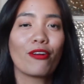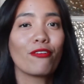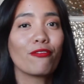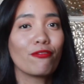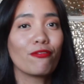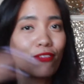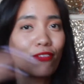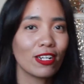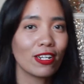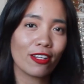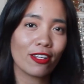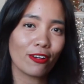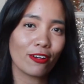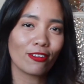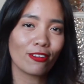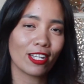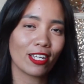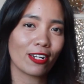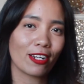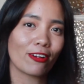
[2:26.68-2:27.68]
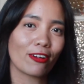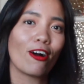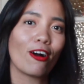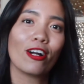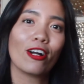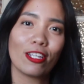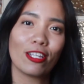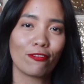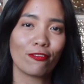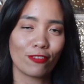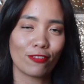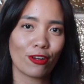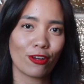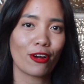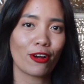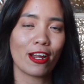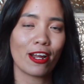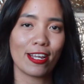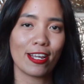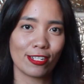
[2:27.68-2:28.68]
video later on if
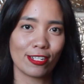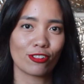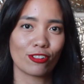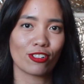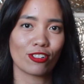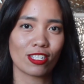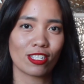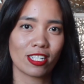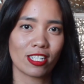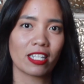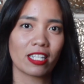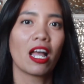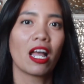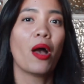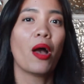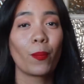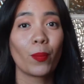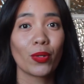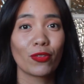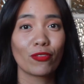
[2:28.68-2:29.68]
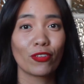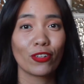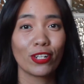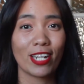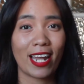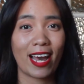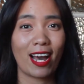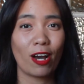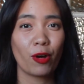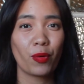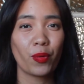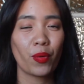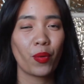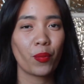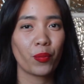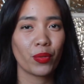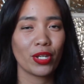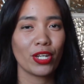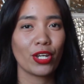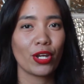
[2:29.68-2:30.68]
you're interested. But for
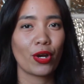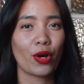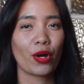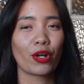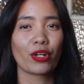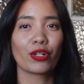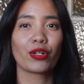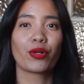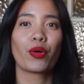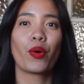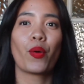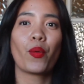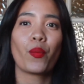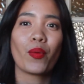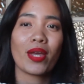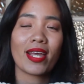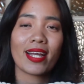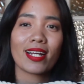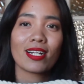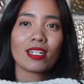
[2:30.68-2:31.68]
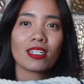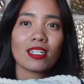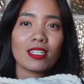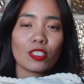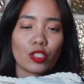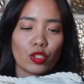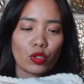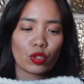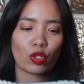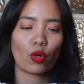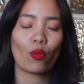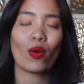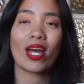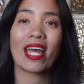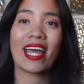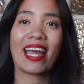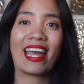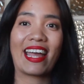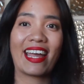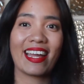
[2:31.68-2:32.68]
now, we are going to go
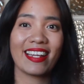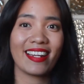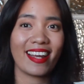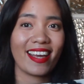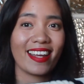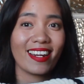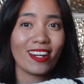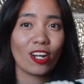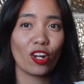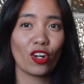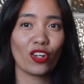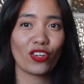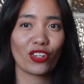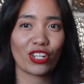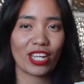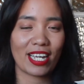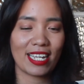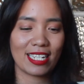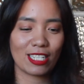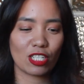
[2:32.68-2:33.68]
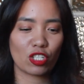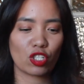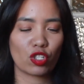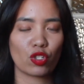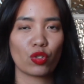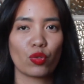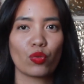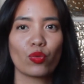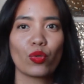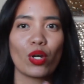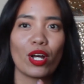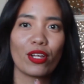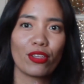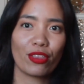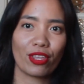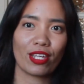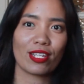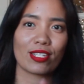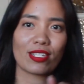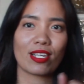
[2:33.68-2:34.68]
ahead and look into
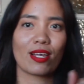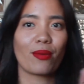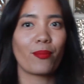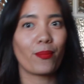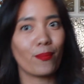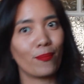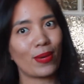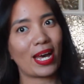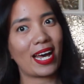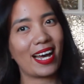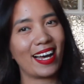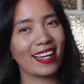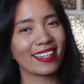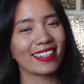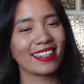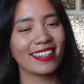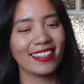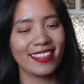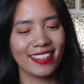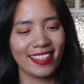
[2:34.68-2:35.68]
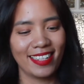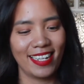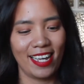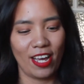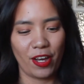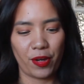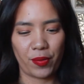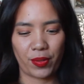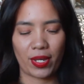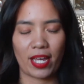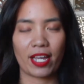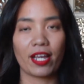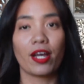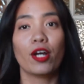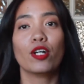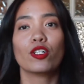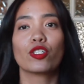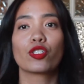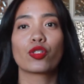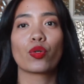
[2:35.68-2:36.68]
this bag. Okay,
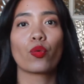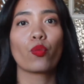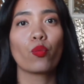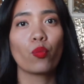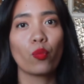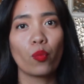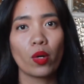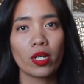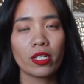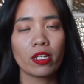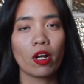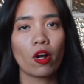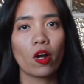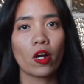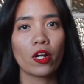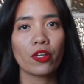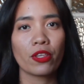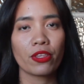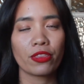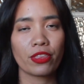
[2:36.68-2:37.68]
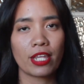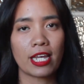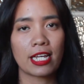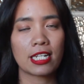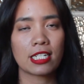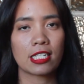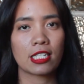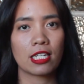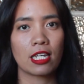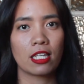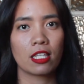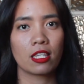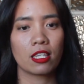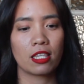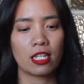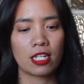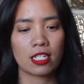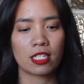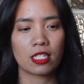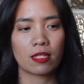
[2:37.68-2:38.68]
so what are the things in
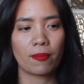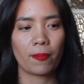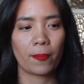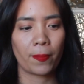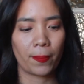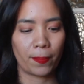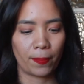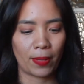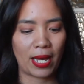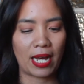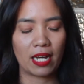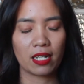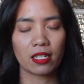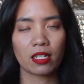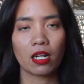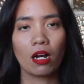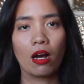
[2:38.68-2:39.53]
this bag?